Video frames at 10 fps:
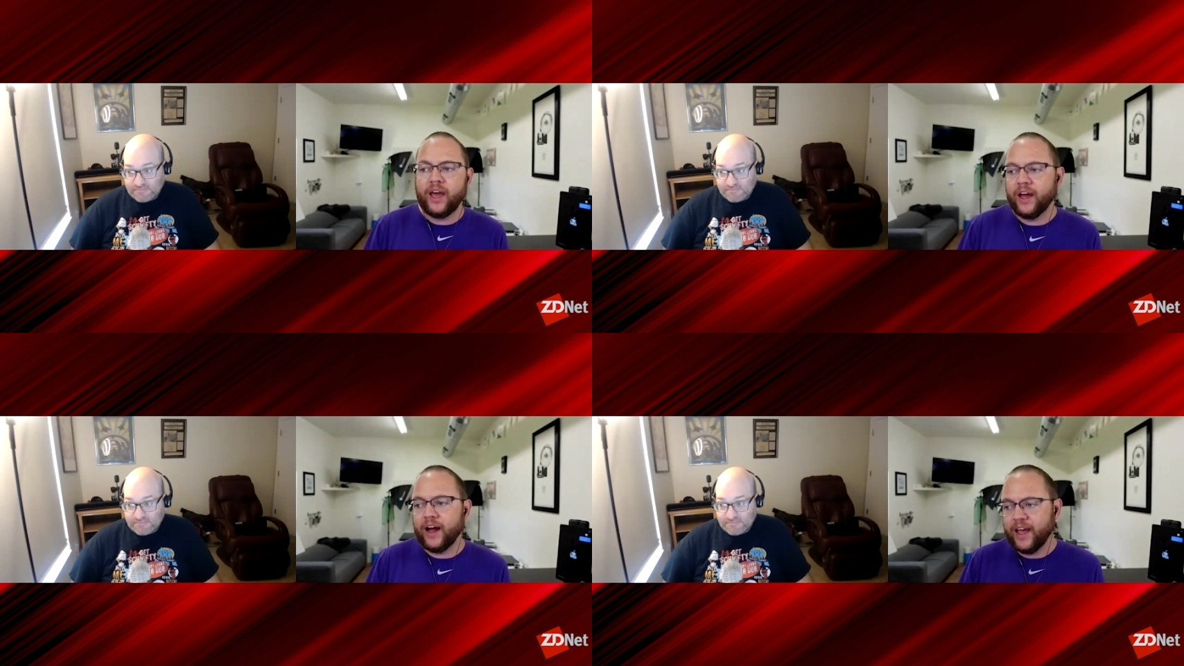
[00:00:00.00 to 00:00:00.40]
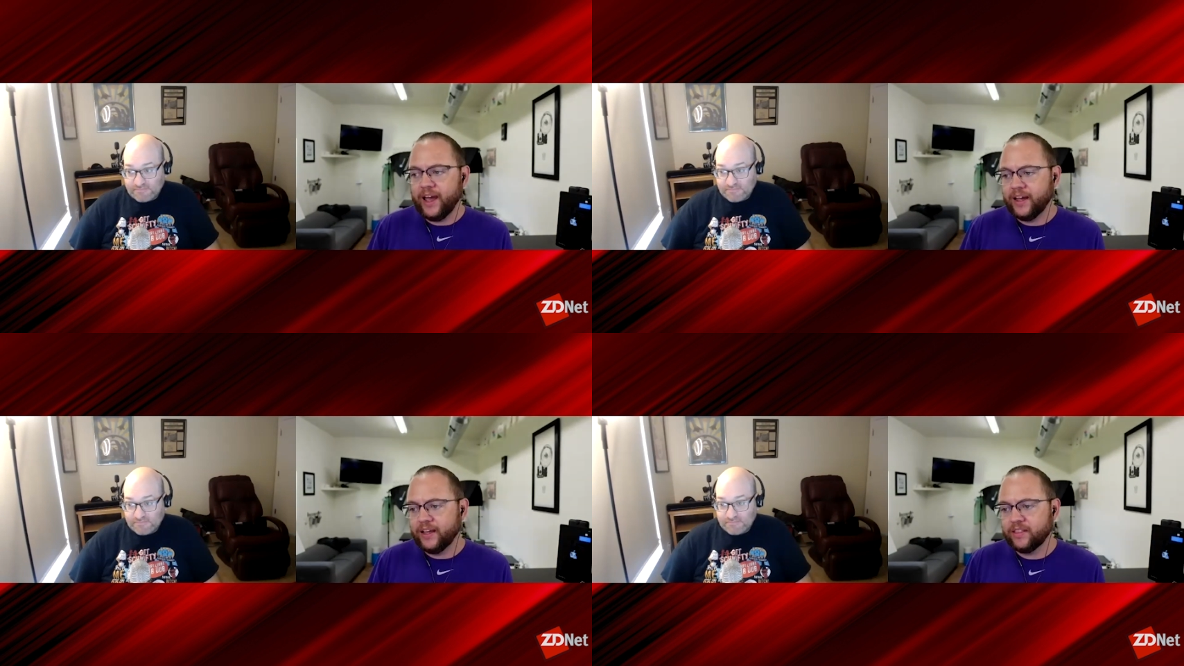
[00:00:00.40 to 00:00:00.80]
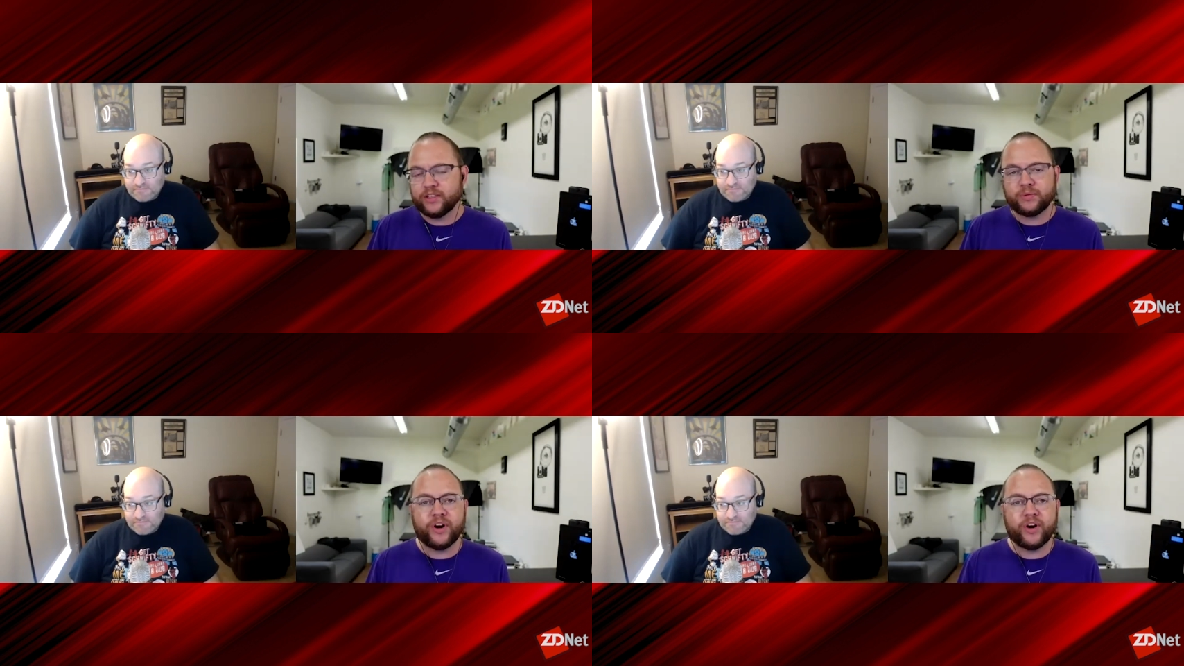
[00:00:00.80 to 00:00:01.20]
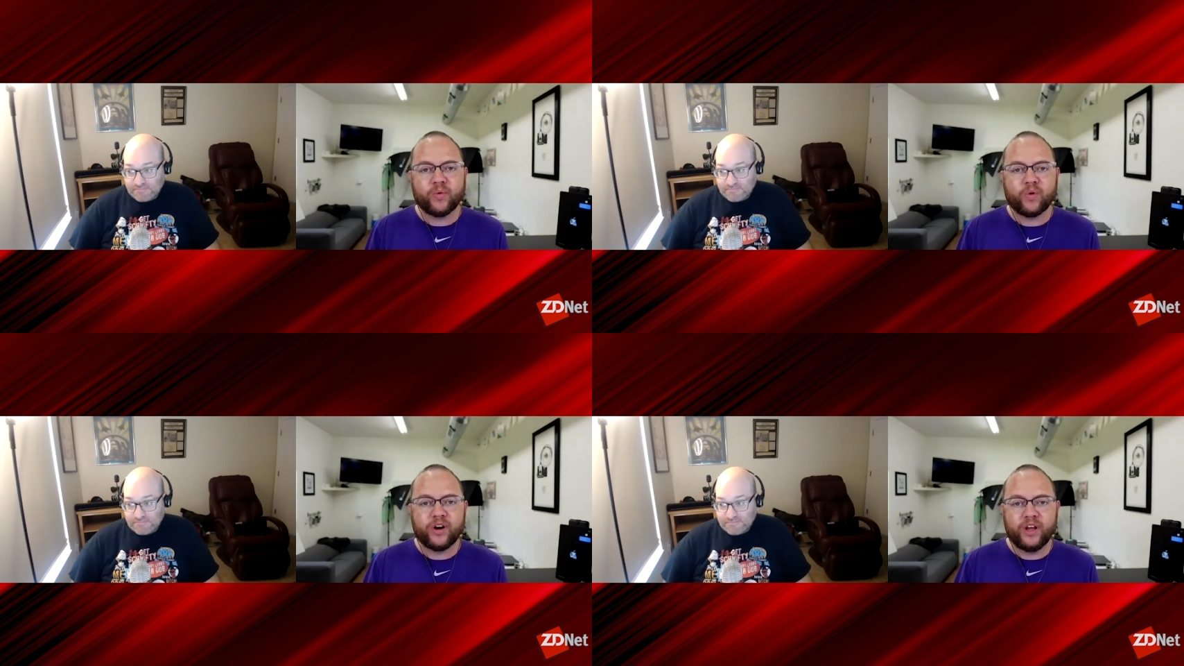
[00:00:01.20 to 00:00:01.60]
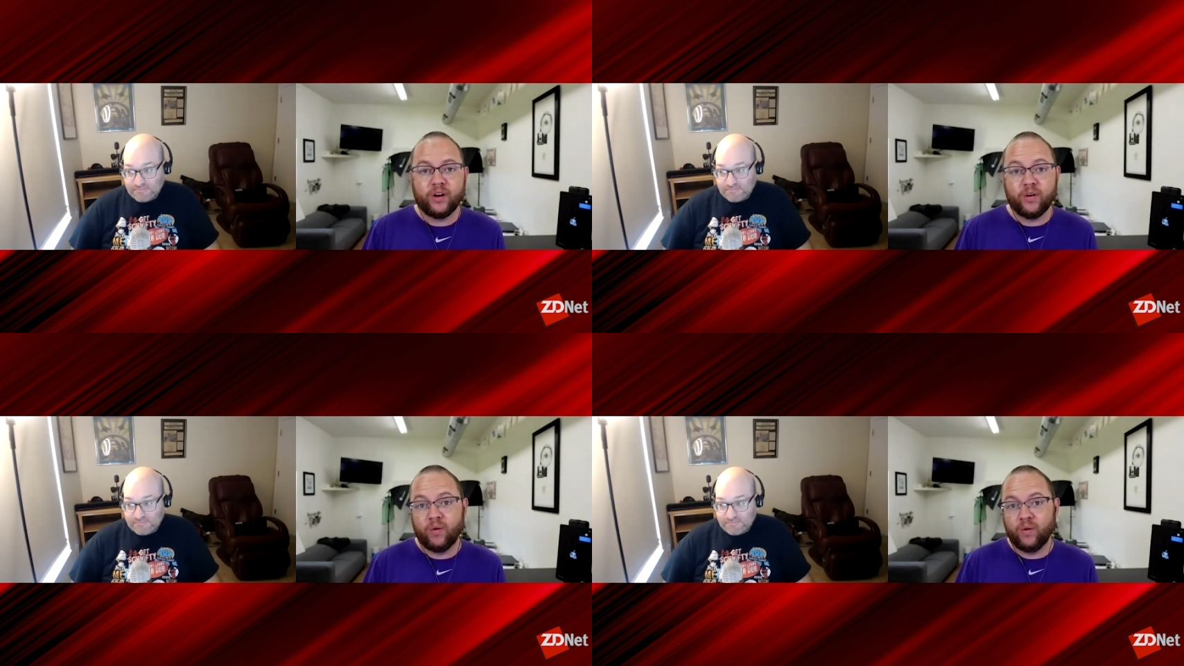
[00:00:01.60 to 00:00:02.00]
Speaker 1: I can't get this printer working,
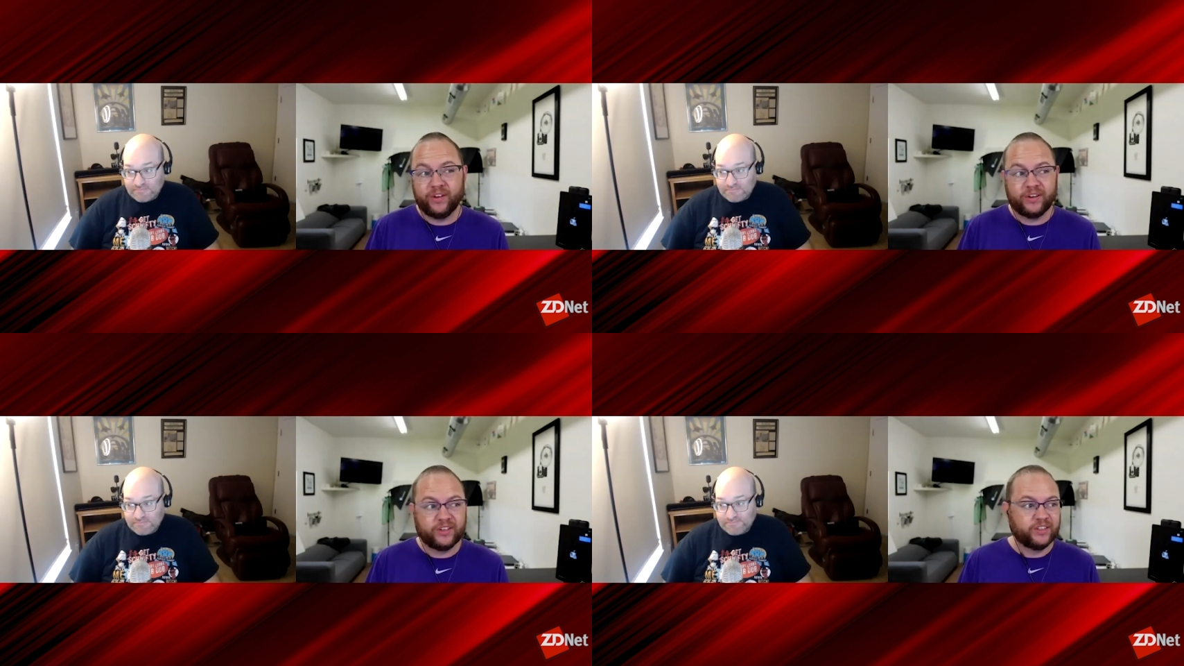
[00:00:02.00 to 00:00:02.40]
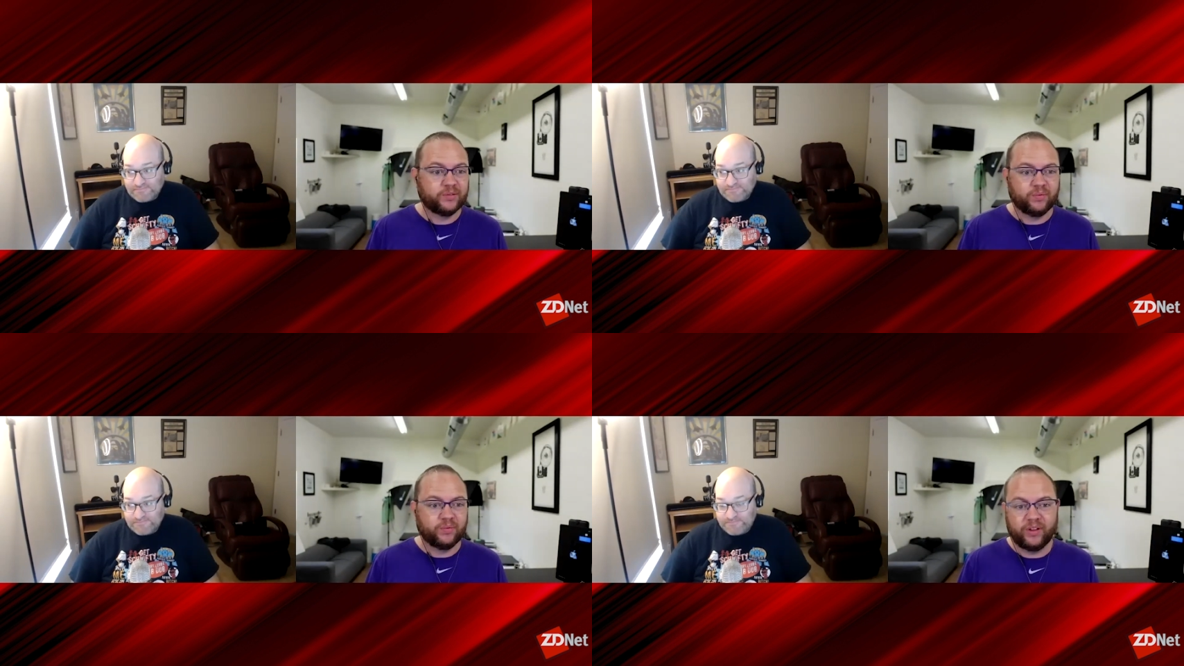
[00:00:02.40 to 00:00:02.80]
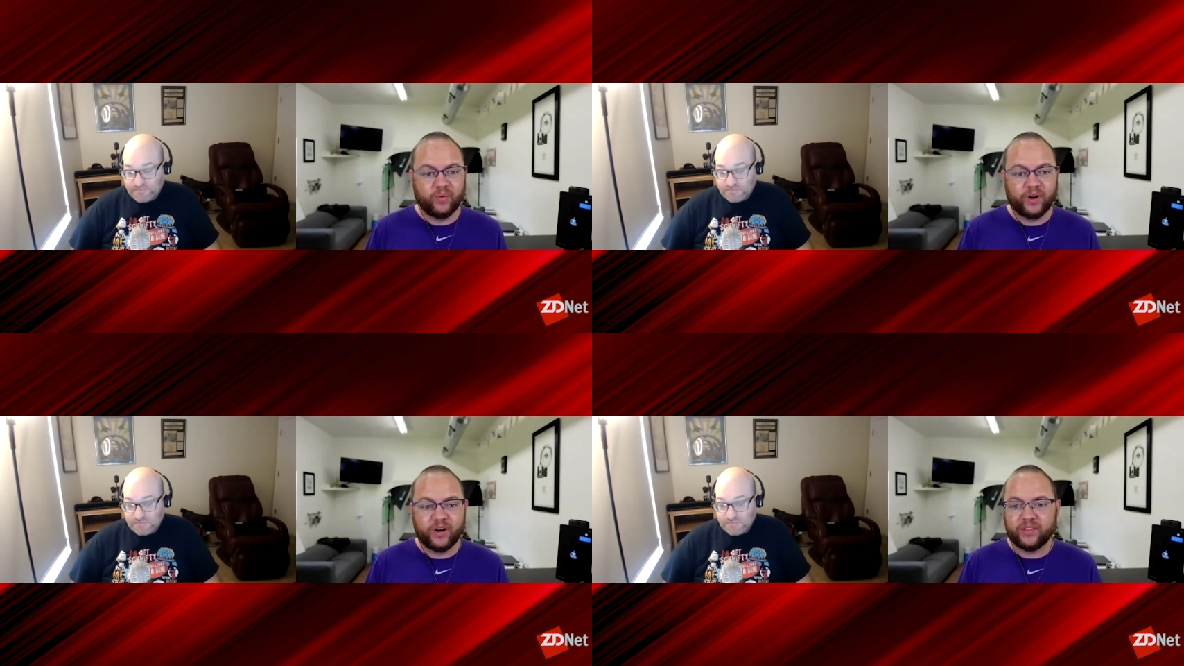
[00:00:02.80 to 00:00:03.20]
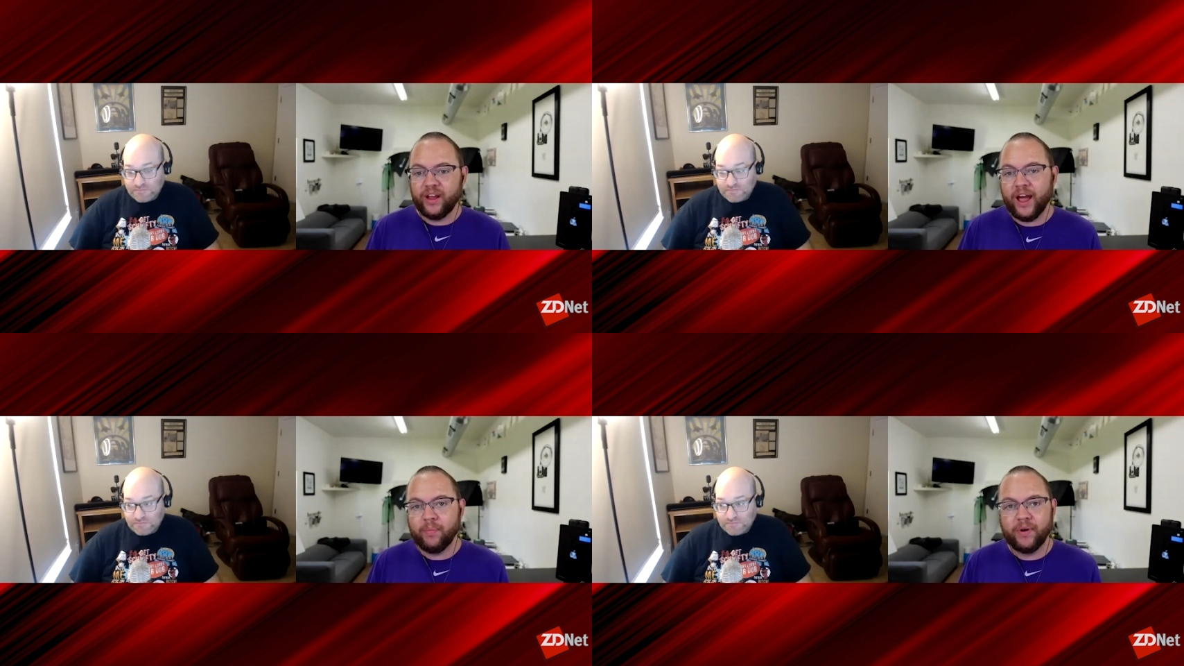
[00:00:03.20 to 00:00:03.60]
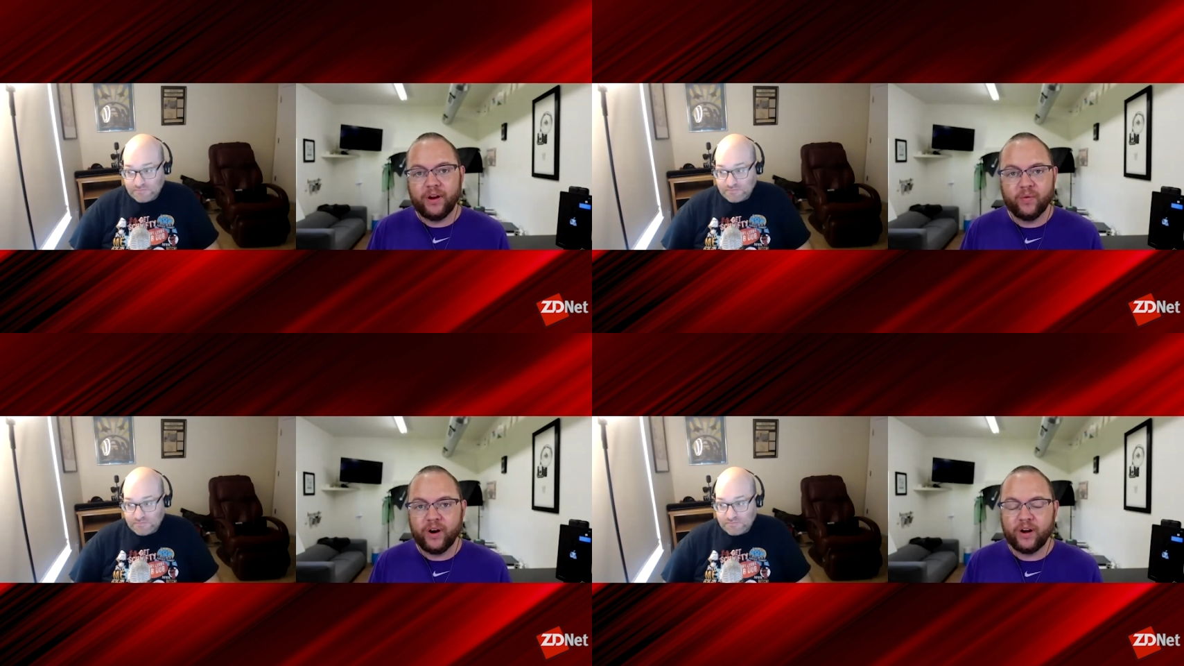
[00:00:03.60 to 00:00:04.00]
or there's this really weird thing happening
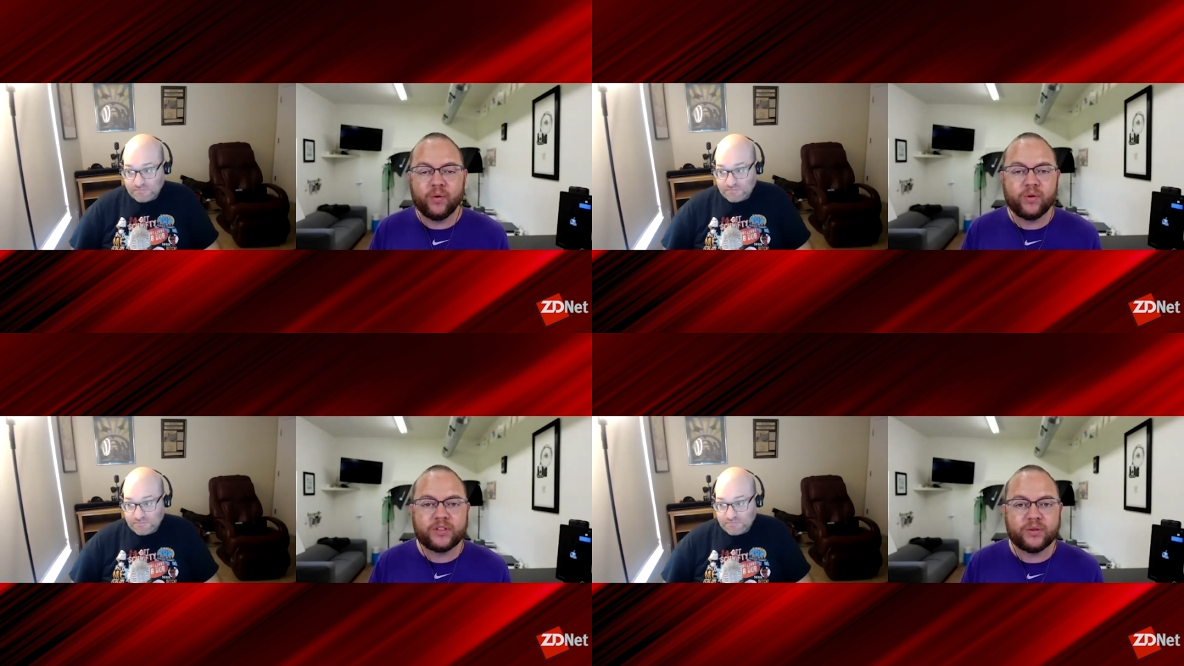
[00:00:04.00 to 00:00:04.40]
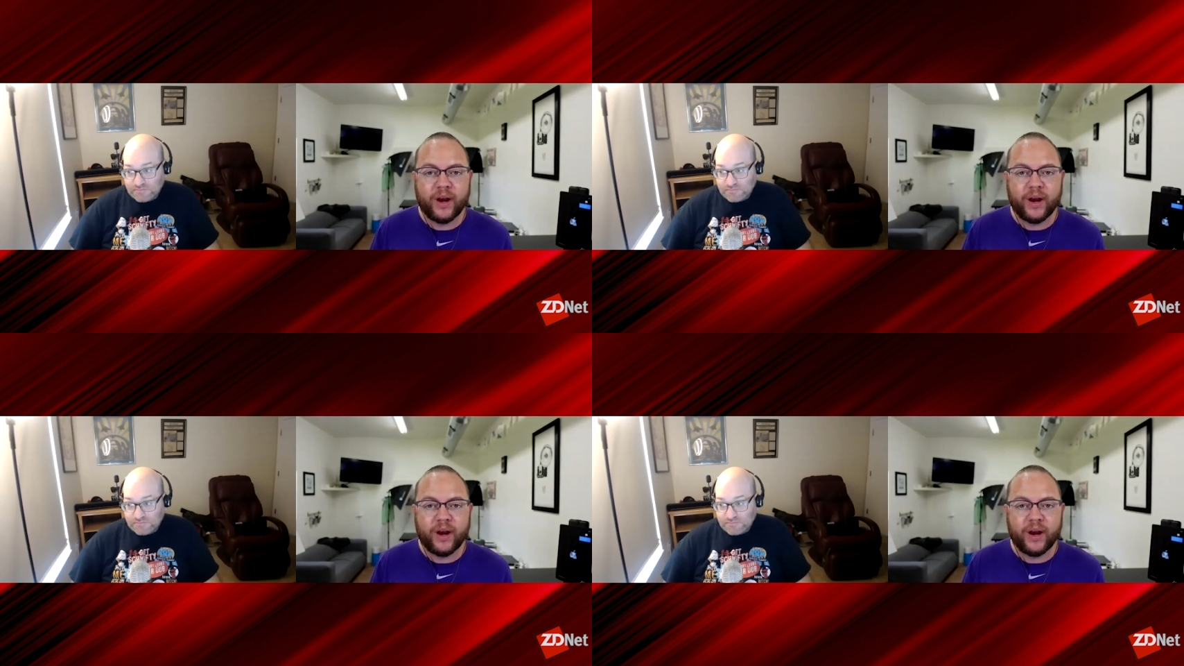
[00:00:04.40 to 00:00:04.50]
when I go into an